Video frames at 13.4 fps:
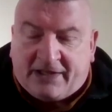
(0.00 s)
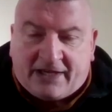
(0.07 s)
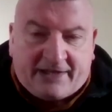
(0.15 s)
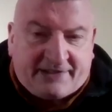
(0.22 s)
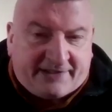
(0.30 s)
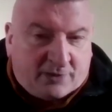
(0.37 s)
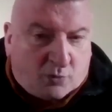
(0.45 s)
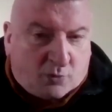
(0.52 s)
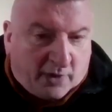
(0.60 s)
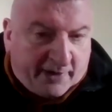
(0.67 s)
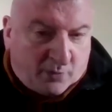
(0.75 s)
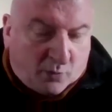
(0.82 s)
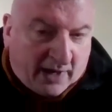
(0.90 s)
and it did
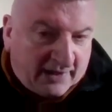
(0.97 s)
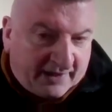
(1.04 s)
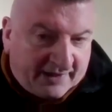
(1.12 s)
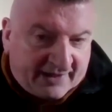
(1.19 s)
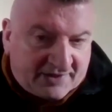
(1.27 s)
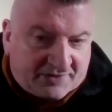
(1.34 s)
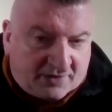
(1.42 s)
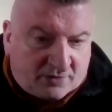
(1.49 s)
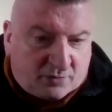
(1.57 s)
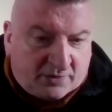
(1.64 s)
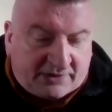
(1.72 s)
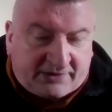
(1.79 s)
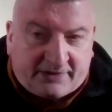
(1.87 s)
quite well, and I stuck
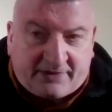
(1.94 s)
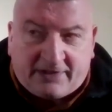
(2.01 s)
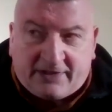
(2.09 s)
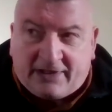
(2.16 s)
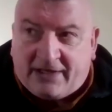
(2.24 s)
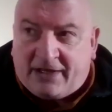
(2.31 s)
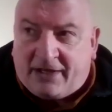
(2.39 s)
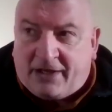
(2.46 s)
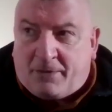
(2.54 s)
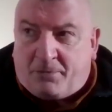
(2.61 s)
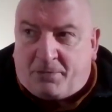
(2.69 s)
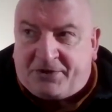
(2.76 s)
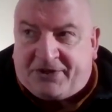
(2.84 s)
with it.
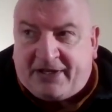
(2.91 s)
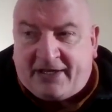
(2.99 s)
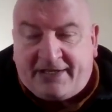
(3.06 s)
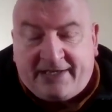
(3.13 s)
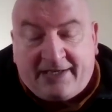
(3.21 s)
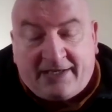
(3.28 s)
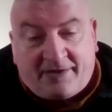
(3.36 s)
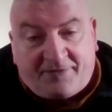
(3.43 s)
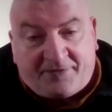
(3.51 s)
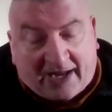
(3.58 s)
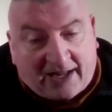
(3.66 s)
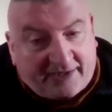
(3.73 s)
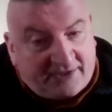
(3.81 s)
But the idea of
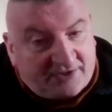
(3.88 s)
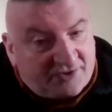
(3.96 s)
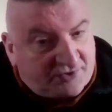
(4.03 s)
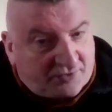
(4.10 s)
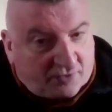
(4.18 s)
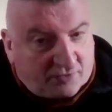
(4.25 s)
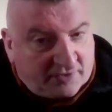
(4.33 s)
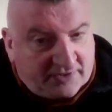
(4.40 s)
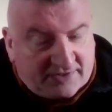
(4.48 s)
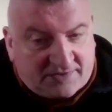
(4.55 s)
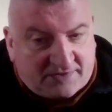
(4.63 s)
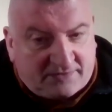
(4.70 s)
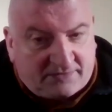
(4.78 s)
telling
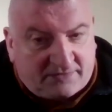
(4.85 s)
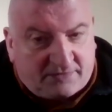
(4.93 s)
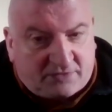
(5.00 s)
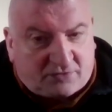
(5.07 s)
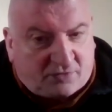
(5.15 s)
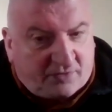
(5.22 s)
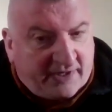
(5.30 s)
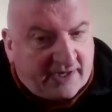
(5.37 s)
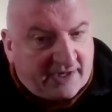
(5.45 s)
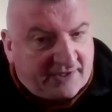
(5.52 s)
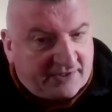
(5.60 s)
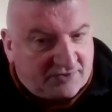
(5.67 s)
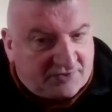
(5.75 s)
stories,
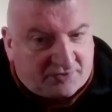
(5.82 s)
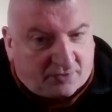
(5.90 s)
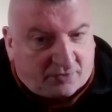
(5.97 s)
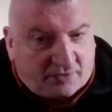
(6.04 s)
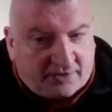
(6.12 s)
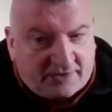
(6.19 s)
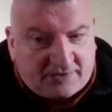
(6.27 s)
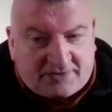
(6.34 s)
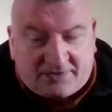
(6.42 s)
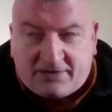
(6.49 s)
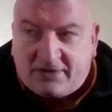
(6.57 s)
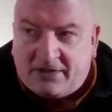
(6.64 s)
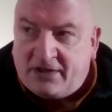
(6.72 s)
creating
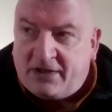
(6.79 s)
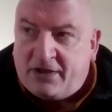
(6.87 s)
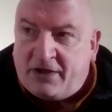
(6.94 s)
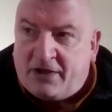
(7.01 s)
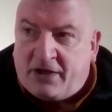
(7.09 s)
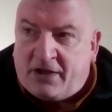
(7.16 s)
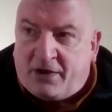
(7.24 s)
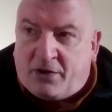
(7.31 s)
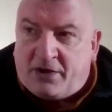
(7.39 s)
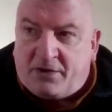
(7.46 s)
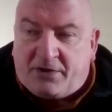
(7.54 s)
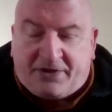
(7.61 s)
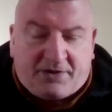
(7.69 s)
stories,
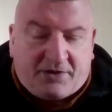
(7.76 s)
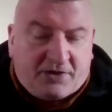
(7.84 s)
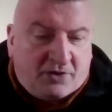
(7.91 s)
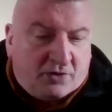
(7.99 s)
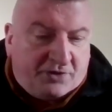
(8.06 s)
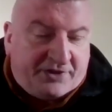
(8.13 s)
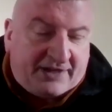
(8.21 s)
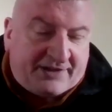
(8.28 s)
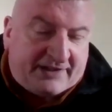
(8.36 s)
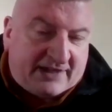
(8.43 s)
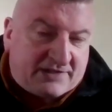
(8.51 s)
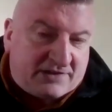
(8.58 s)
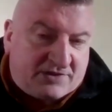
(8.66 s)

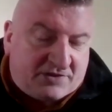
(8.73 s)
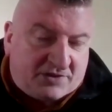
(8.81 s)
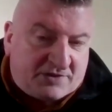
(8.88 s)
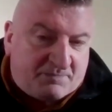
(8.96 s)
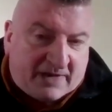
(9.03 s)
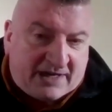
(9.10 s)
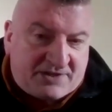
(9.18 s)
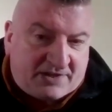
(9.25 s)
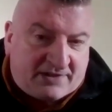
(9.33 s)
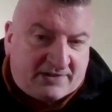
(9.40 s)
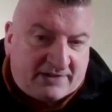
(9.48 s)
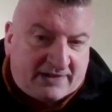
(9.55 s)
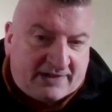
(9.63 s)
that's just
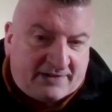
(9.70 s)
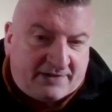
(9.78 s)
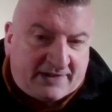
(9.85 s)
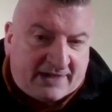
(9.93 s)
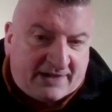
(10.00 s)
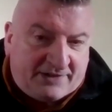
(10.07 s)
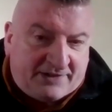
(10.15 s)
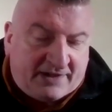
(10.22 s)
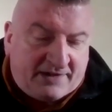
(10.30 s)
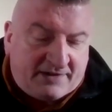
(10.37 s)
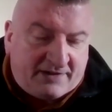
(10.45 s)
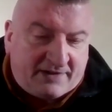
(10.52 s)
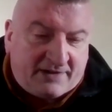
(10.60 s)
magic. And
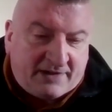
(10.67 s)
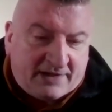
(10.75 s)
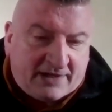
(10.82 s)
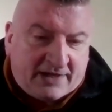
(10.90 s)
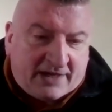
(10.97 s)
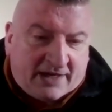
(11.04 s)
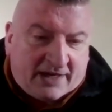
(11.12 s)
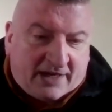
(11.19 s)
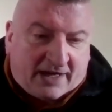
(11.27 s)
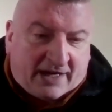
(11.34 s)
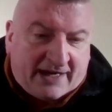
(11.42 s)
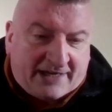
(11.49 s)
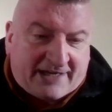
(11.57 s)
then
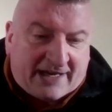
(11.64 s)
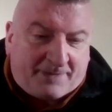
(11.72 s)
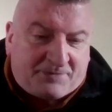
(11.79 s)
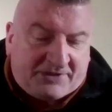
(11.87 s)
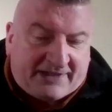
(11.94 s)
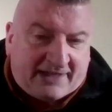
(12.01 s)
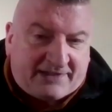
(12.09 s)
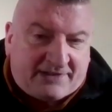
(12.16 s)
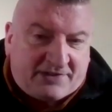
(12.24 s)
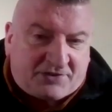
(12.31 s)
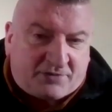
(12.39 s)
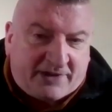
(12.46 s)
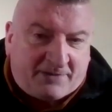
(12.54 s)
I adapted that
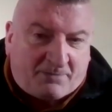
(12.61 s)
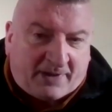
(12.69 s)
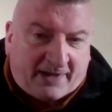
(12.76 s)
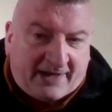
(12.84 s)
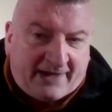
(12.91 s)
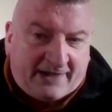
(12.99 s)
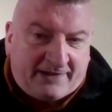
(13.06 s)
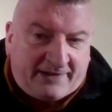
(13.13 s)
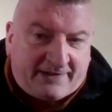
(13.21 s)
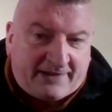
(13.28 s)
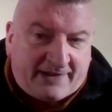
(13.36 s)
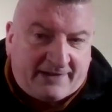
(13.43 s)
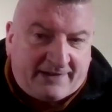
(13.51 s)
to screenplay,
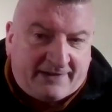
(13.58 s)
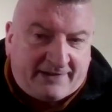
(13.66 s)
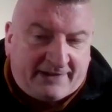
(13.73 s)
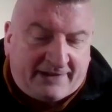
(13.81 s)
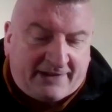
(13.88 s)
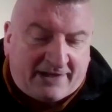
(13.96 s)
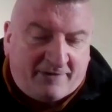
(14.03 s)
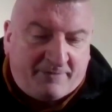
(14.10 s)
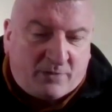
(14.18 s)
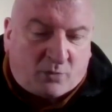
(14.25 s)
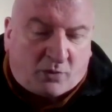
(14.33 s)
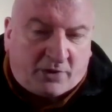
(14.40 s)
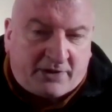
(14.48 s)
and I've
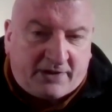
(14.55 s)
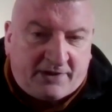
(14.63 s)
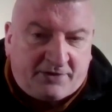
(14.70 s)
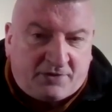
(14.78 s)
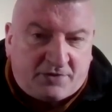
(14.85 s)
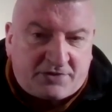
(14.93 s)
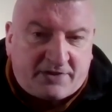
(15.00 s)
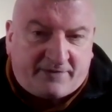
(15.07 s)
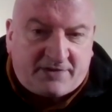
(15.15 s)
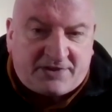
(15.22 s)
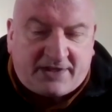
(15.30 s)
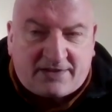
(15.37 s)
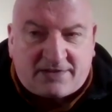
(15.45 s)
been working on those
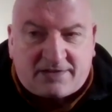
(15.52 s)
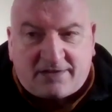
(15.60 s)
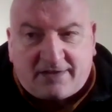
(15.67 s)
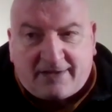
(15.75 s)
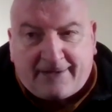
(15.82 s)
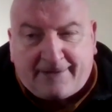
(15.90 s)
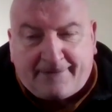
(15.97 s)
ever since.